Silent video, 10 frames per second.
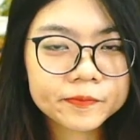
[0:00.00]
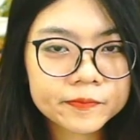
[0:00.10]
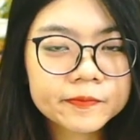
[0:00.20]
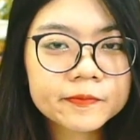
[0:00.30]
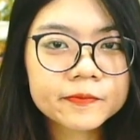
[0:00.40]

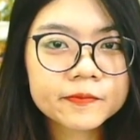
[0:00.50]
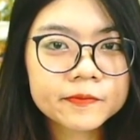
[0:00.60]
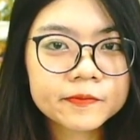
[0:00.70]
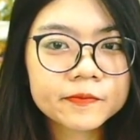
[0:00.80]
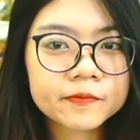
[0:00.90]

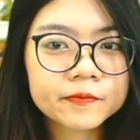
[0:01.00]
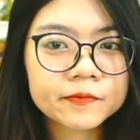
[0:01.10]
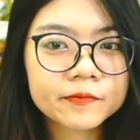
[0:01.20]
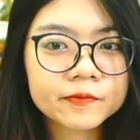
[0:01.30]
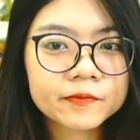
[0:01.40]

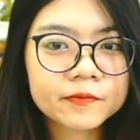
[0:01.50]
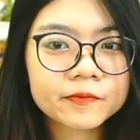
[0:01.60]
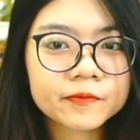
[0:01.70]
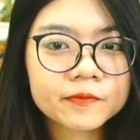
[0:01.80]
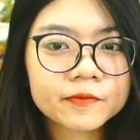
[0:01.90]

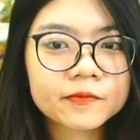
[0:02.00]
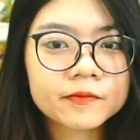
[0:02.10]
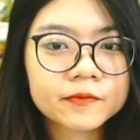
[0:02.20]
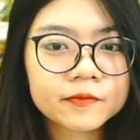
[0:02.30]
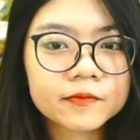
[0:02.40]

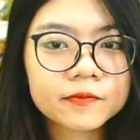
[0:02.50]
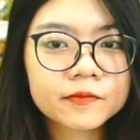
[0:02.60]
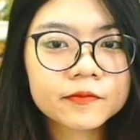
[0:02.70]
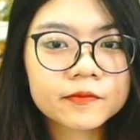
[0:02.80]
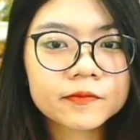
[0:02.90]

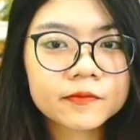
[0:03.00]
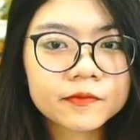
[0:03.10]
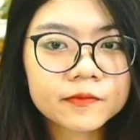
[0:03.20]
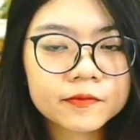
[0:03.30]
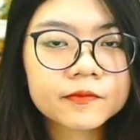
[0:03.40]

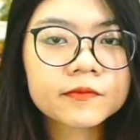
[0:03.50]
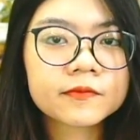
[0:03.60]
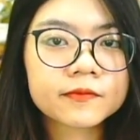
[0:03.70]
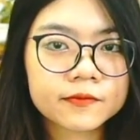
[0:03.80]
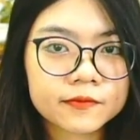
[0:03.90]

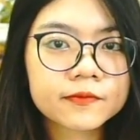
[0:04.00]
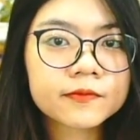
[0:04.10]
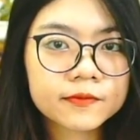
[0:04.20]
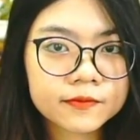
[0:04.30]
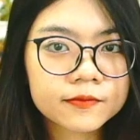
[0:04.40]

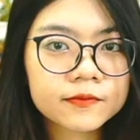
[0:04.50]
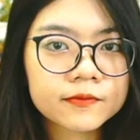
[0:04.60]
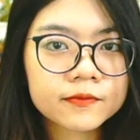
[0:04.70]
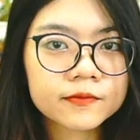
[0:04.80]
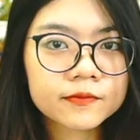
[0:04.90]

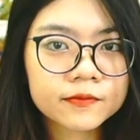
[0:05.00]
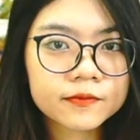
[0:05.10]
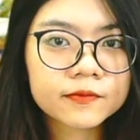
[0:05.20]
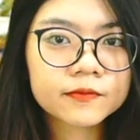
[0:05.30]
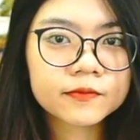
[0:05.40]

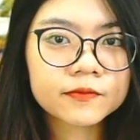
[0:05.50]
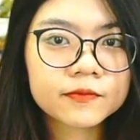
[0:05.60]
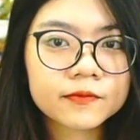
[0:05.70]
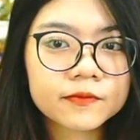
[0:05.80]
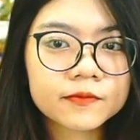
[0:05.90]

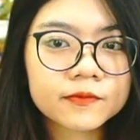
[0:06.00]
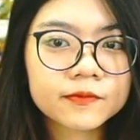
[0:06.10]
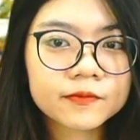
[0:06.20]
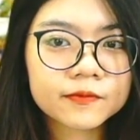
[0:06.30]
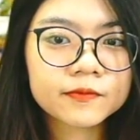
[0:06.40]

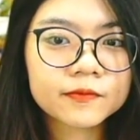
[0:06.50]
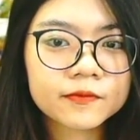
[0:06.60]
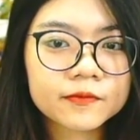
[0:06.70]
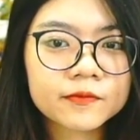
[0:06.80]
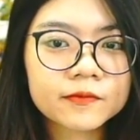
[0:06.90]

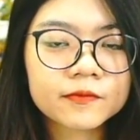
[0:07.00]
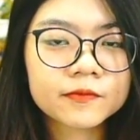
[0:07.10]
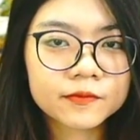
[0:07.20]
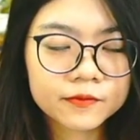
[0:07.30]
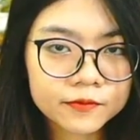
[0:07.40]

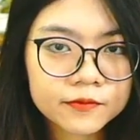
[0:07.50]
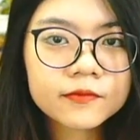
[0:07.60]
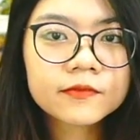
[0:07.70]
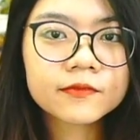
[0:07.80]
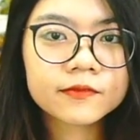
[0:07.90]
No words are spoken by the person on screen.